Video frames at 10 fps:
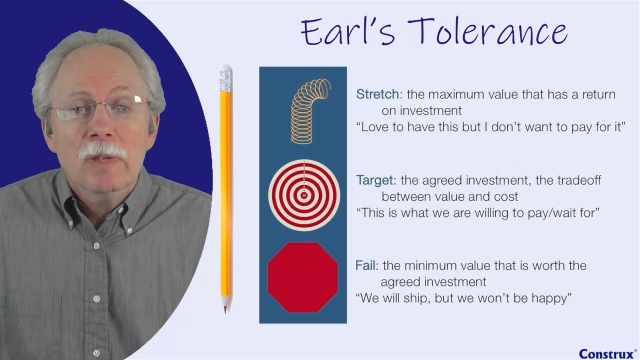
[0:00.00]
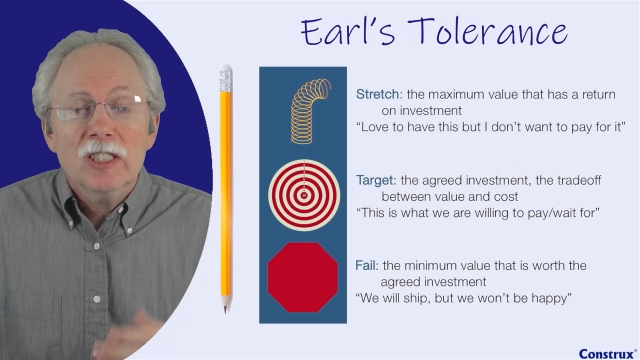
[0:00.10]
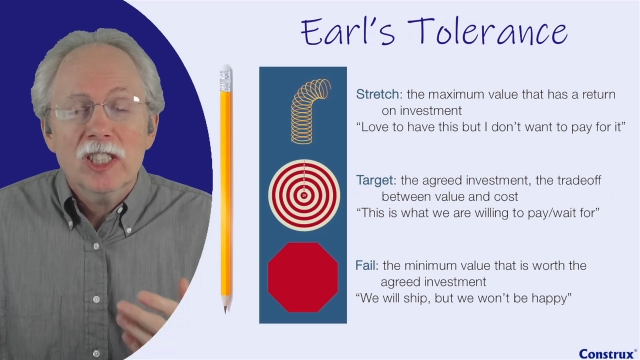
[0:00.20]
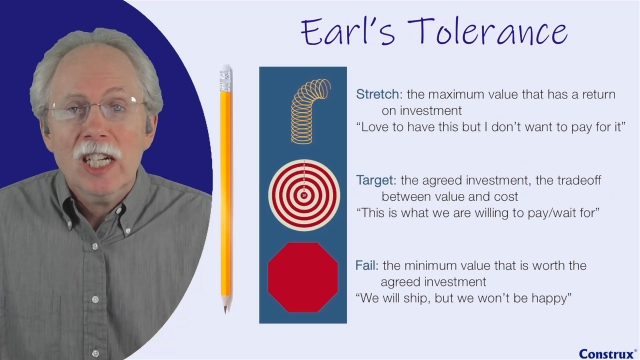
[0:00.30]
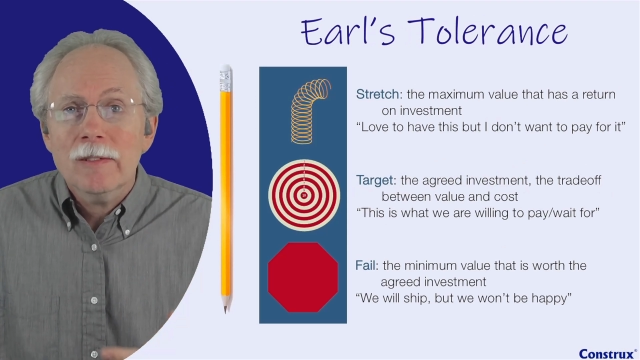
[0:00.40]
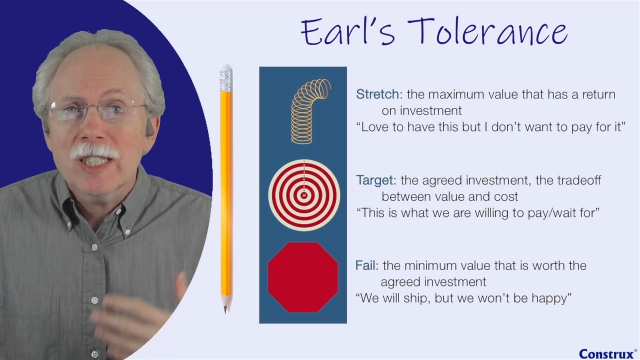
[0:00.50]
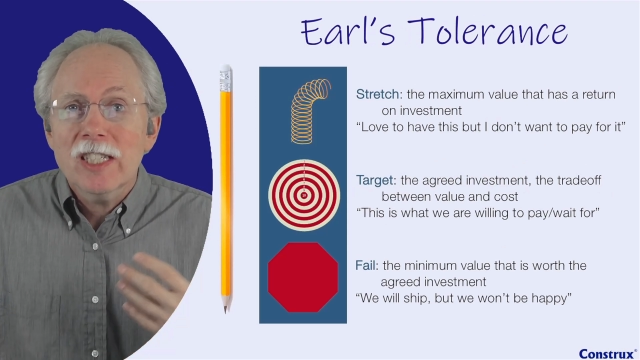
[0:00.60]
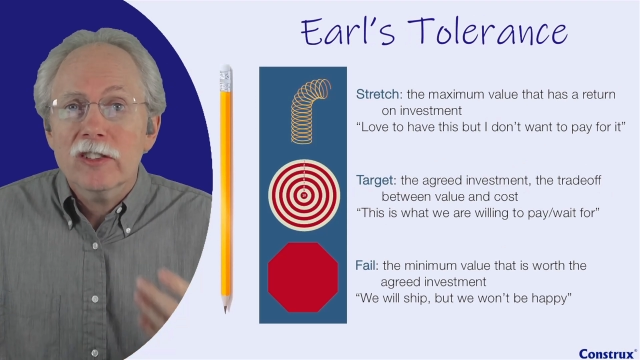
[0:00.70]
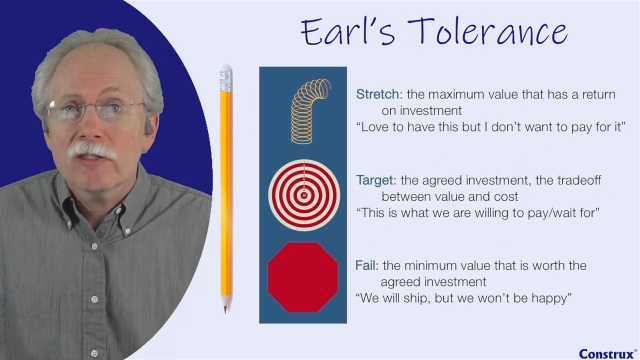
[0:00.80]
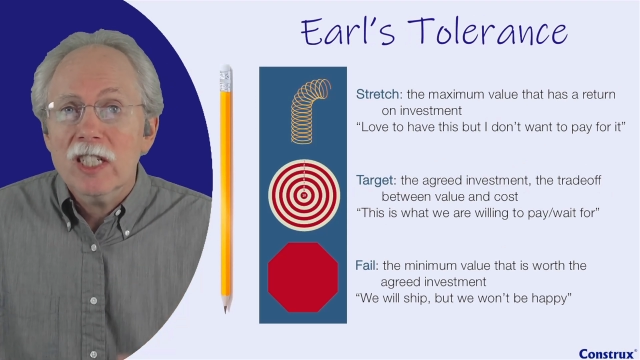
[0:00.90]
but
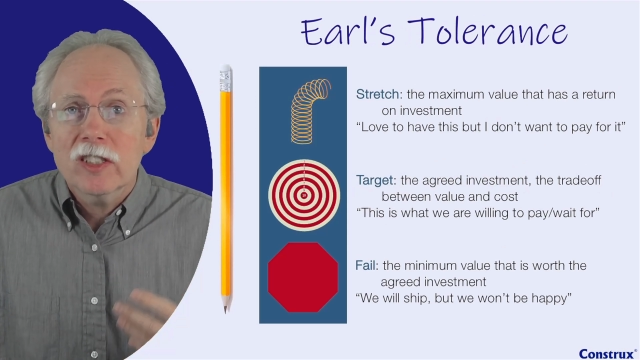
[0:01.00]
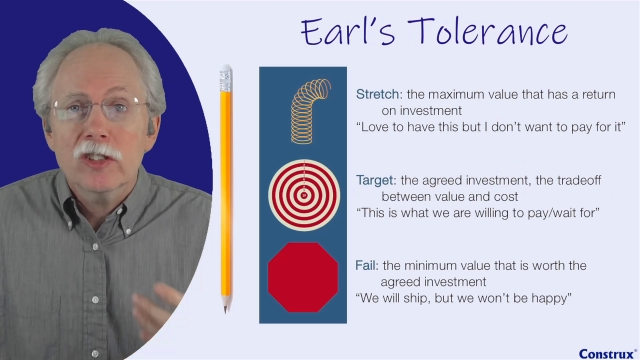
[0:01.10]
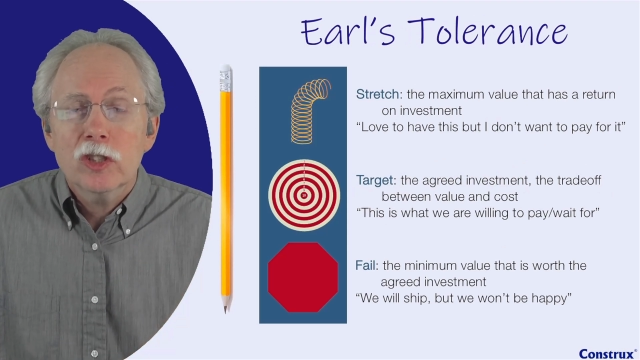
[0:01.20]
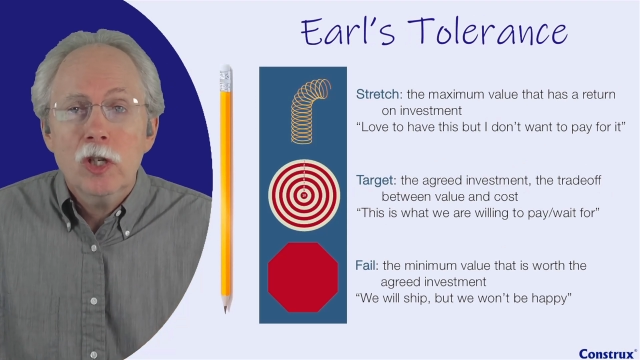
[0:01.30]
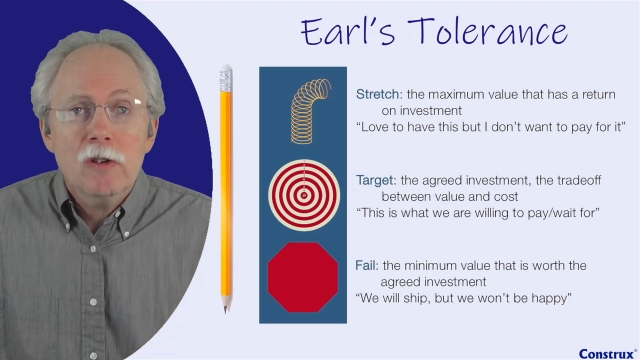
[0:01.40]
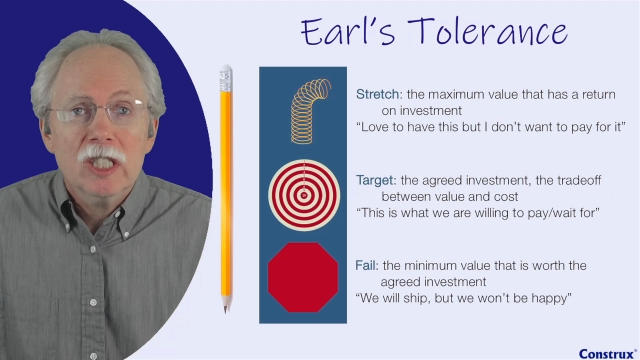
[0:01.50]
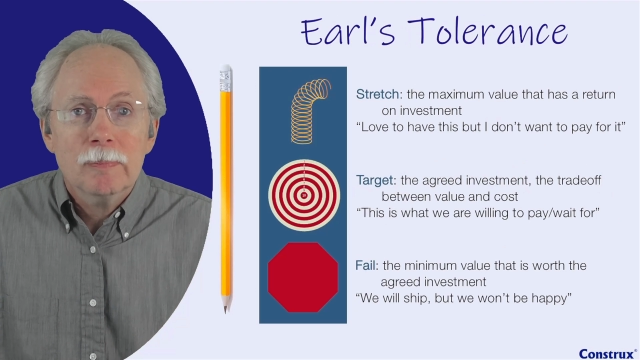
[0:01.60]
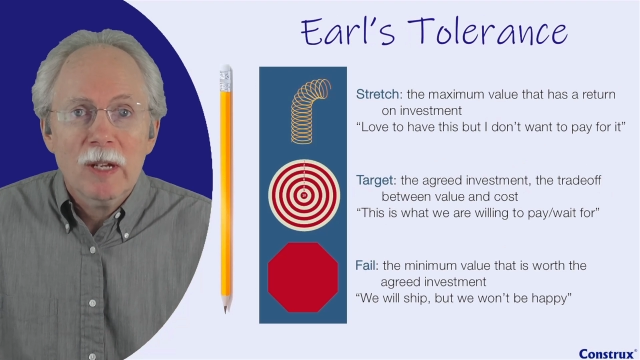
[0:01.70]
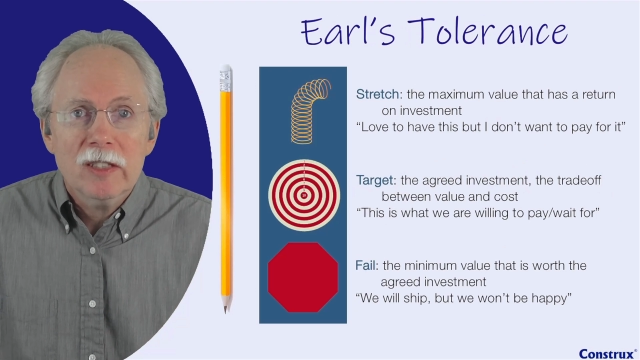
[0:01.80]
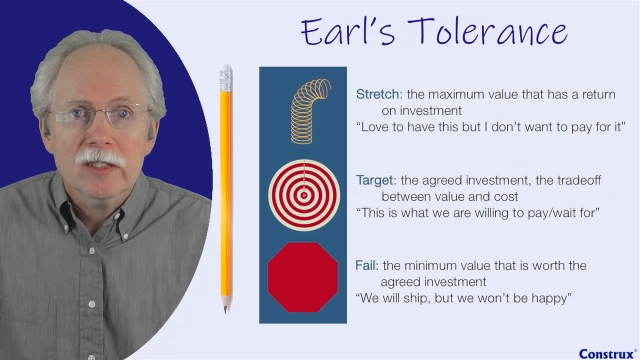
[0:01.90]
generally the stretch is too
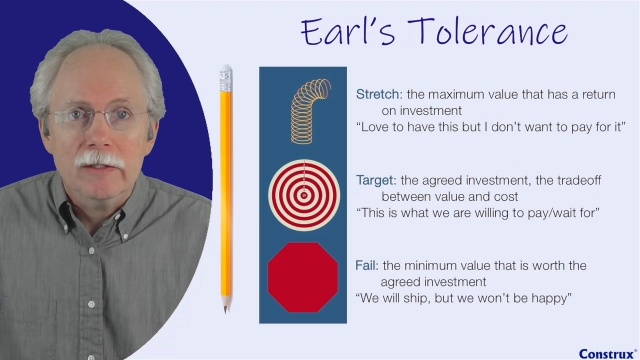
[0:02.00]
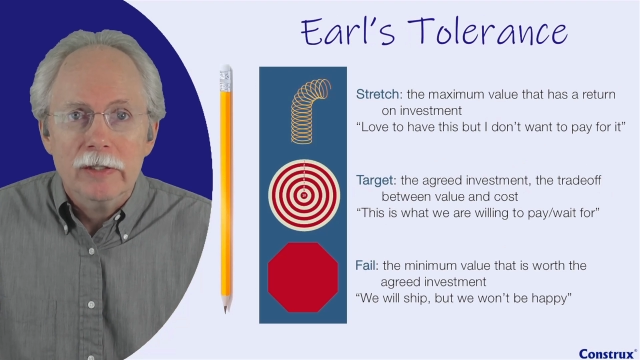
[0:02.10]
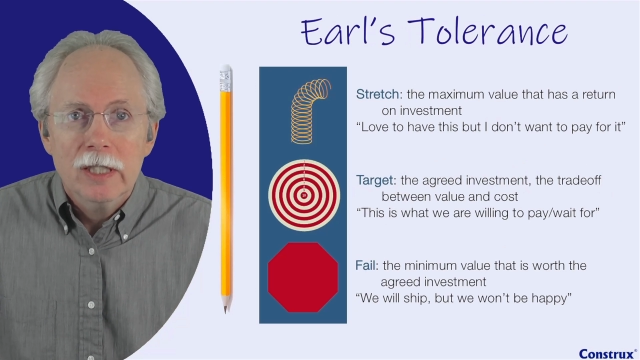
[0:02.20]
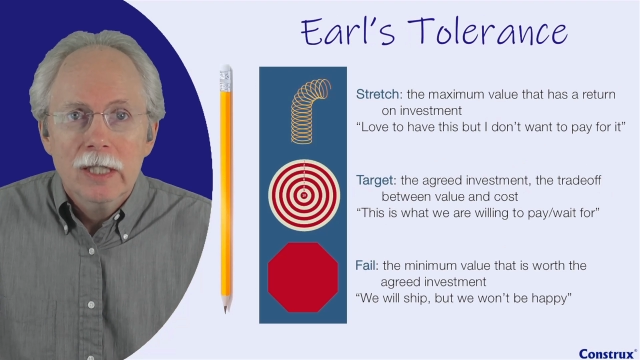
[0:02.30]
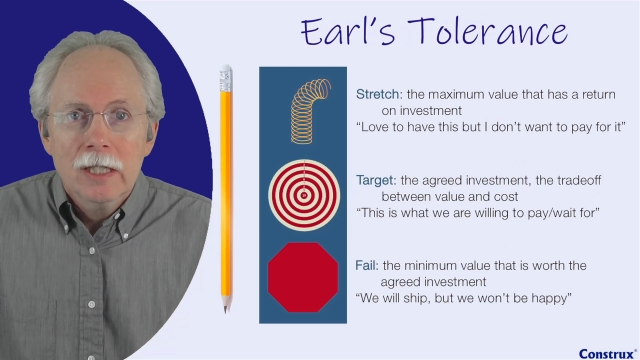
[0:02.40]
expensive.